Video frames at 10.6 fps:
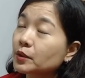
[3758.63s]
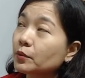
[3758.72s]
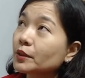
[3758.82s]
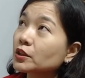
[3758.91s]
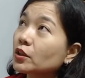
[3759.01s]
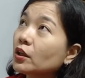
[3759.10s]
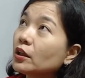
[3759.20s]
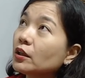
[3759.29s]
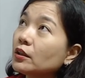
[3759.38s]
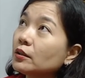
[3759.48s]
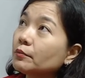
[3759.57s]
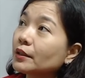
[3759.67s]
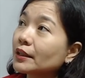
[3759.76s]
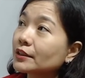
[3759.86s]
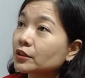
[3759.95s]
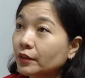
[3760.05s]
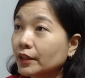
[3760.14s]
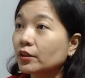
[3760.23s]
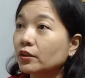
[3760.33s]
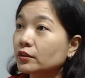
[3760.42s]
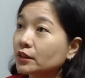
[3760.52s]
Mm-hmm. So we saw mga stray
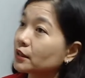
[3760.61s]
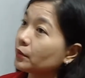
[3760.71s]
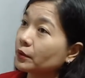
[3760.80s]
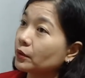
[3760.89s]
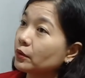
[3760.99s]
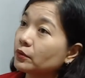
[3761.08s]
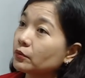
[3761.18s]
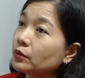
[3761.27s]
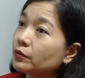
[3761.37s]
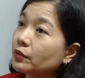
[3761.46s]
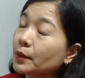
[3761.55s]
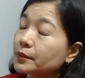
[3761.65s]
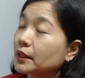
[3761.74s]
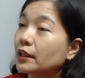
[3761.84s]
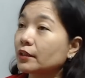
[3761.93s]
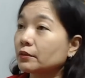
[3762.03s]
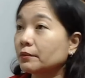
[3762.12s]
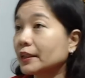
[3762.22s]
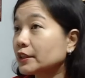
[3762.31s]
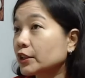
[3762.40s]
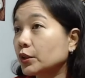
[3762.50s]
dogs that they were on rooftops, they got
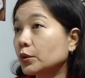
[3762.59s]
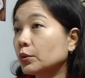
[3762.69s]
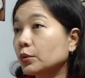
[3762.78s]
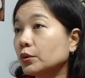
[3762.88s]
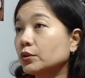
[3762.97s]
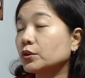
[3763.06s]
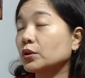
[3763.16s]
rescued. Mm-hmm.